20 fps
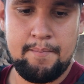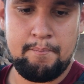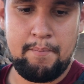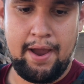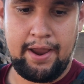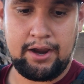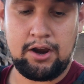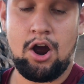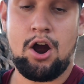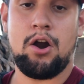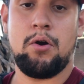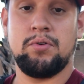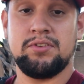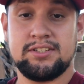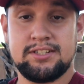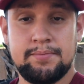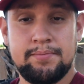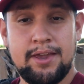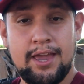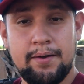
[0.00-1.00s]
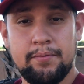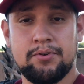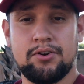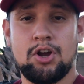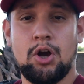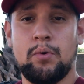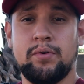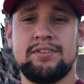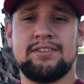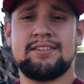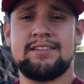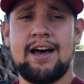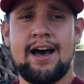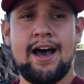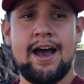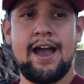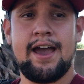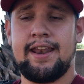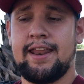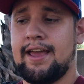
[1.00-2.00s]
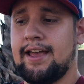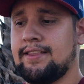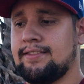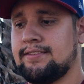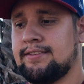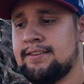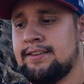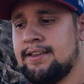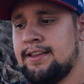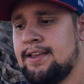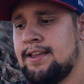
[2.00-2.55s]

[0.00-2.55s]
my car wasn't gonna be able to go inside. And